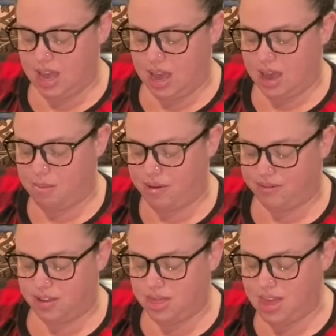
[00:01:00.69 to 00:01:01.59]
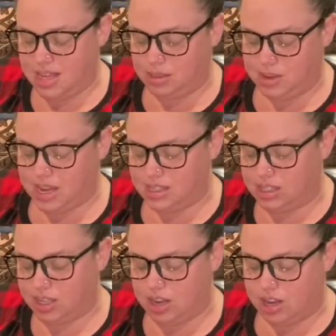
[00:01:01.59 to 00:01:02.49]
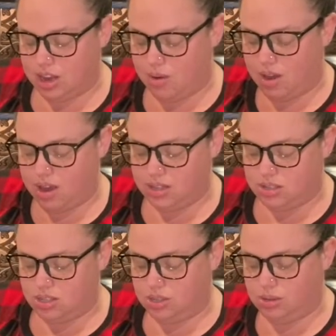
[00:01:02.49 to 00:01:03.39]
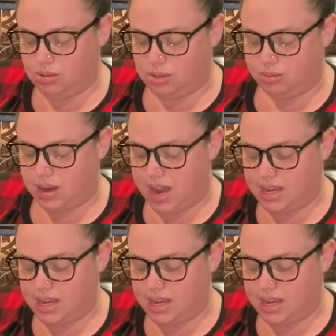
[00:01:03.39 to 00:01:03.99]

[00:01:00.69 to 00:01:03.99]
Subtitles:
But for this, because it's gonna go onto the rice